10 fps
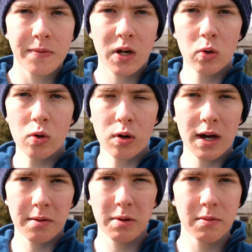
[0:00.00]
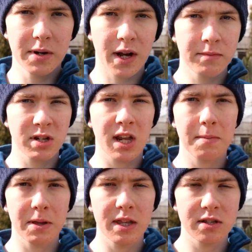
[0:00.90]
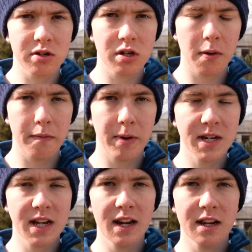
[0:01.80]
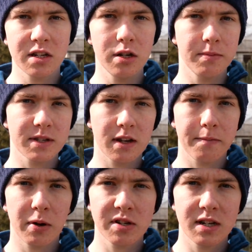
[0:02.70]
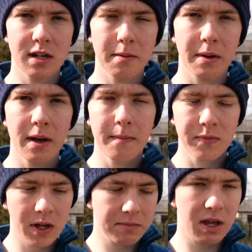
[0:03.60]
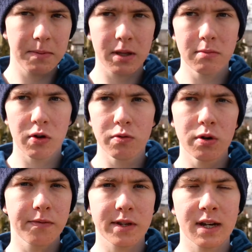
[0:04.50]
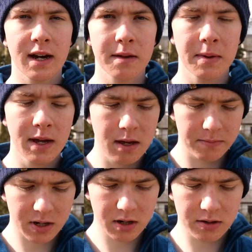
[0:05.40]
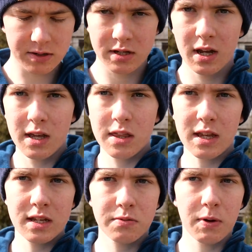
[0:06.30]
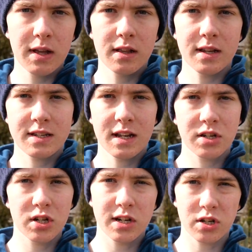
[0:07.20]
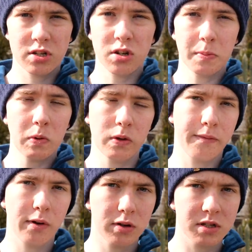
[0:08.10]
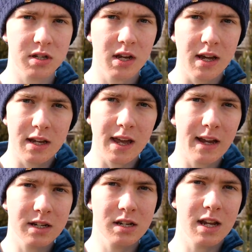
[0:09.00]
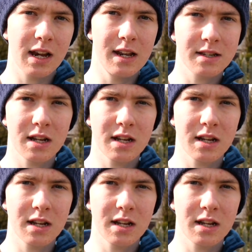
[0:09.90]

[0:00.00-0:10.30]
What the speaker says: Or at the moment I'm just keeping these on top of my dahlia tubers that I've potted up. I'm keeping them on all of the time because these will essentially just stop all the frost getting to dahlias.